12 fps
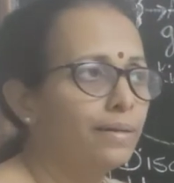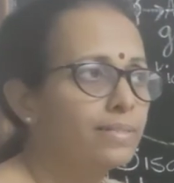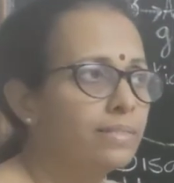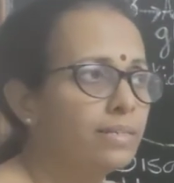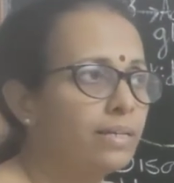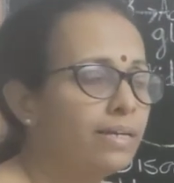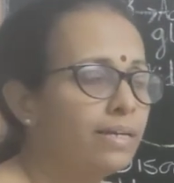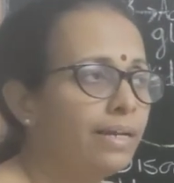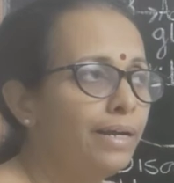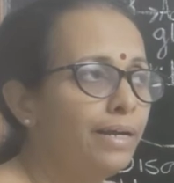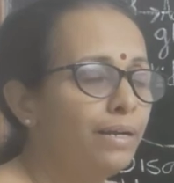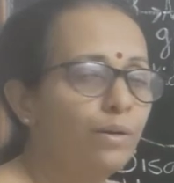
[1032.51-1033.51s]

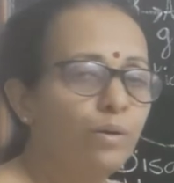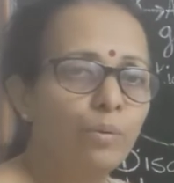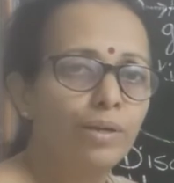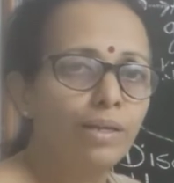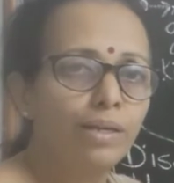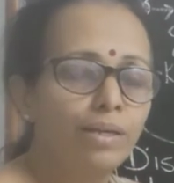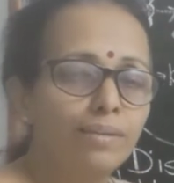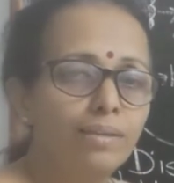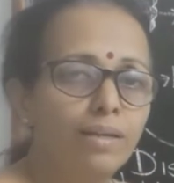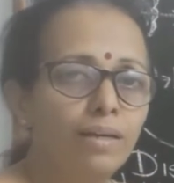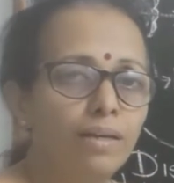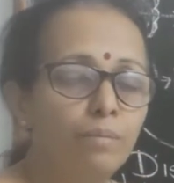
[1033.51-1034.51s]
secreted during
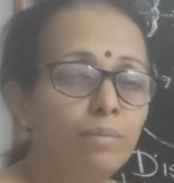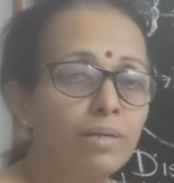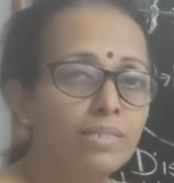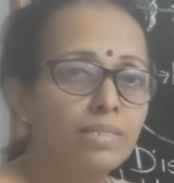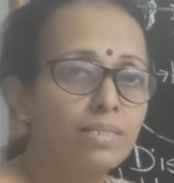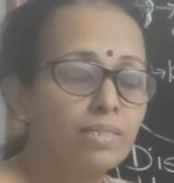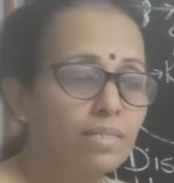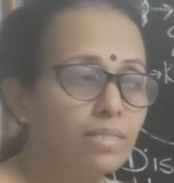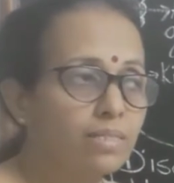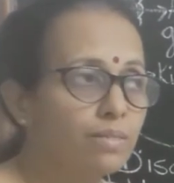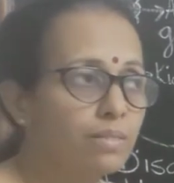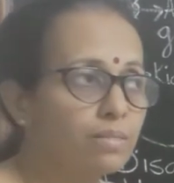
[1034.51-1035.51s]
the emergencies, that
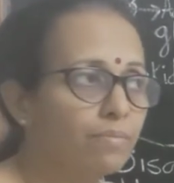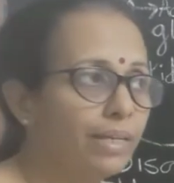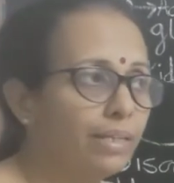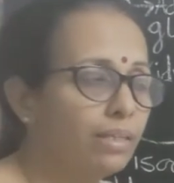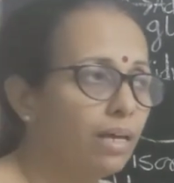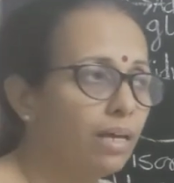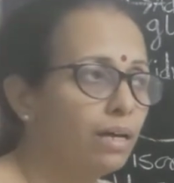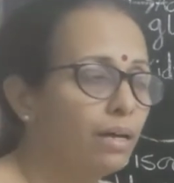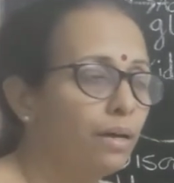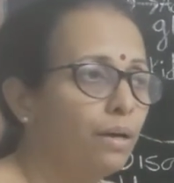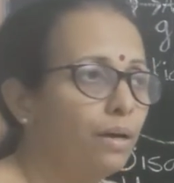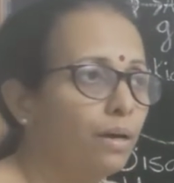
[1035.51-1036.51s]
is when the
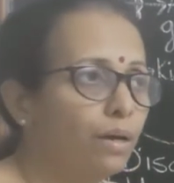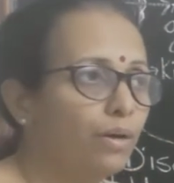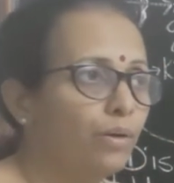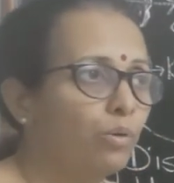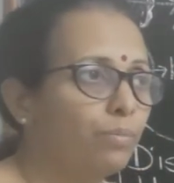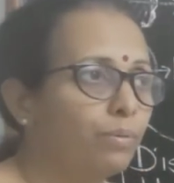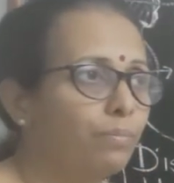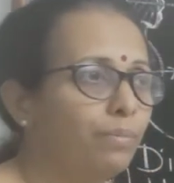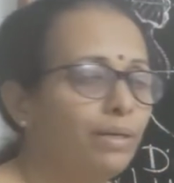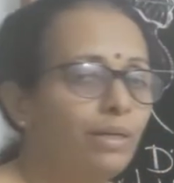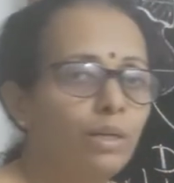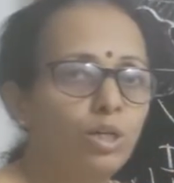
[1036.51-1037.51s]
human
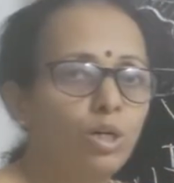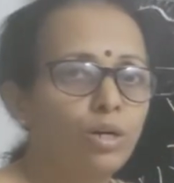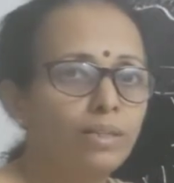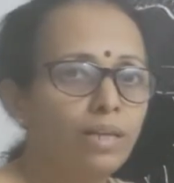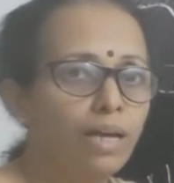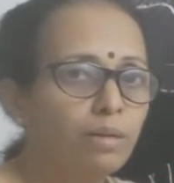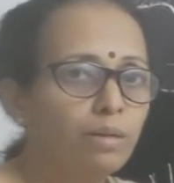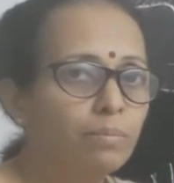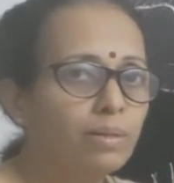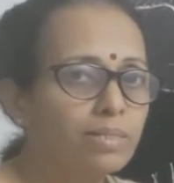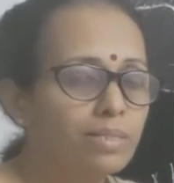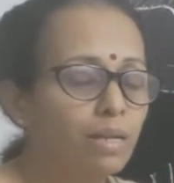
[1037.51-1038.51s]
being or the animals,
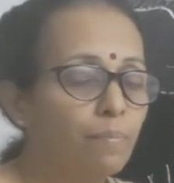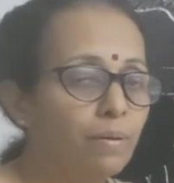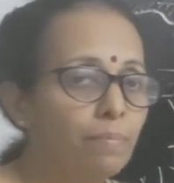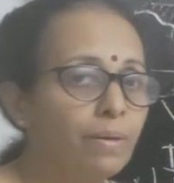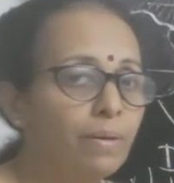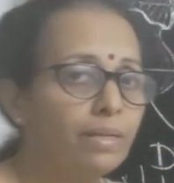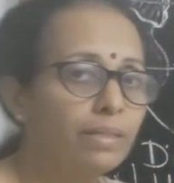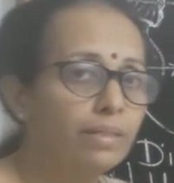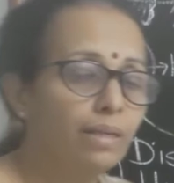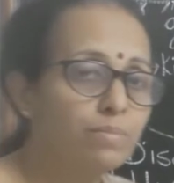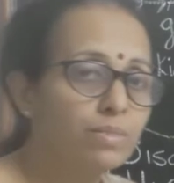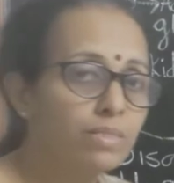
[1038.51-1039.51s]
they are preparing
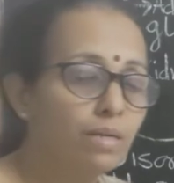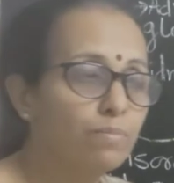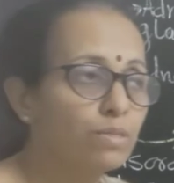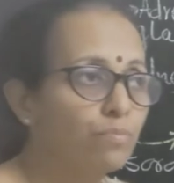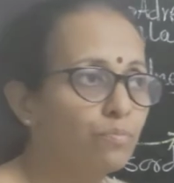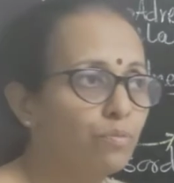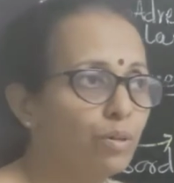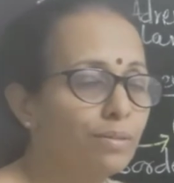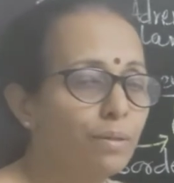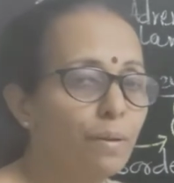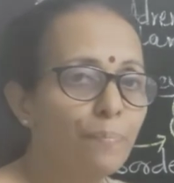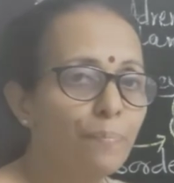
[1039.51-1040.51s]
themselves for
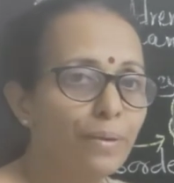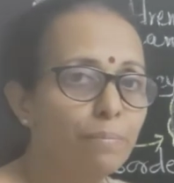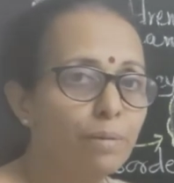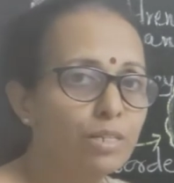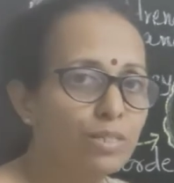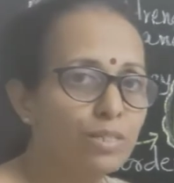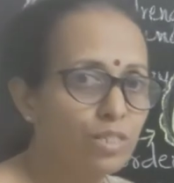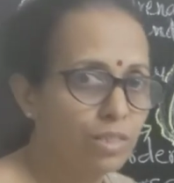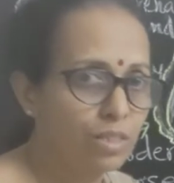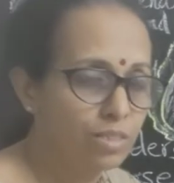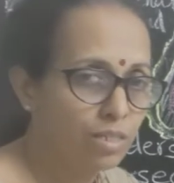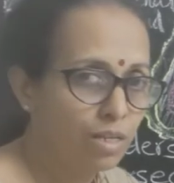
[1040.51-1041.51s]
the
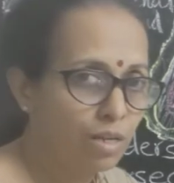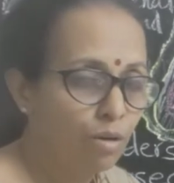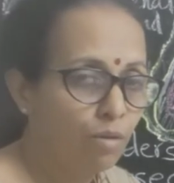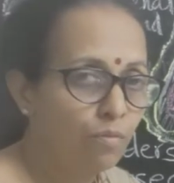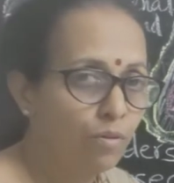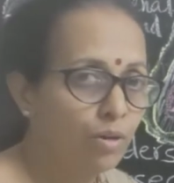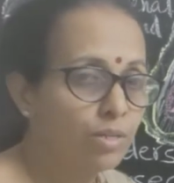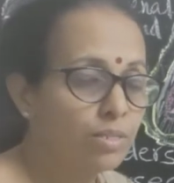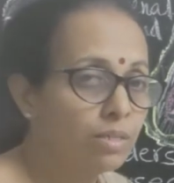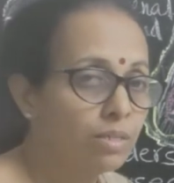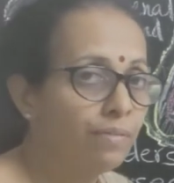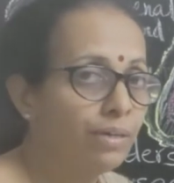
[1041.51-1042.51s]
emergencies, for
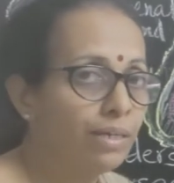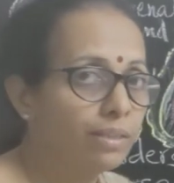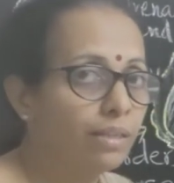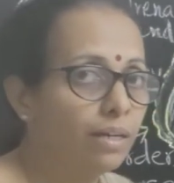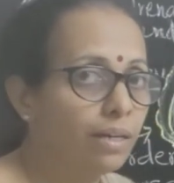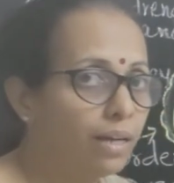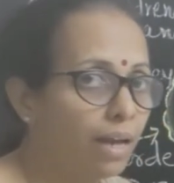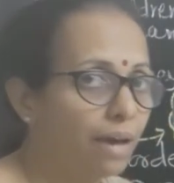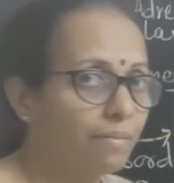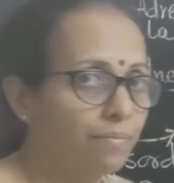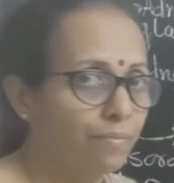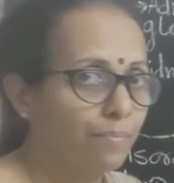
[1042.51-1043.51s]
saving the life.
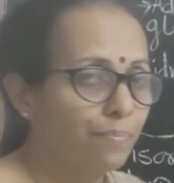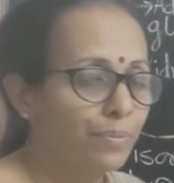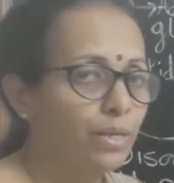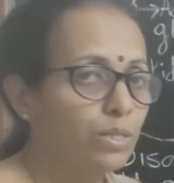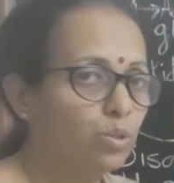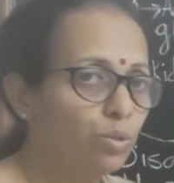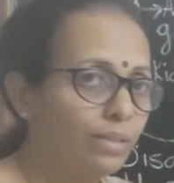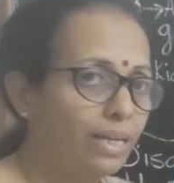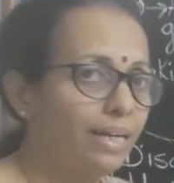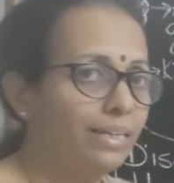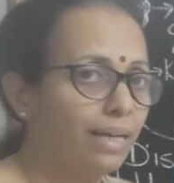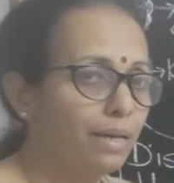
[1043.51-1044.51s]
So that
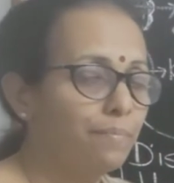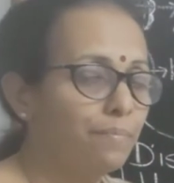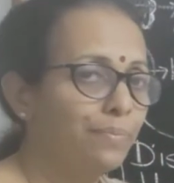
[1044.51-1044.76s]
time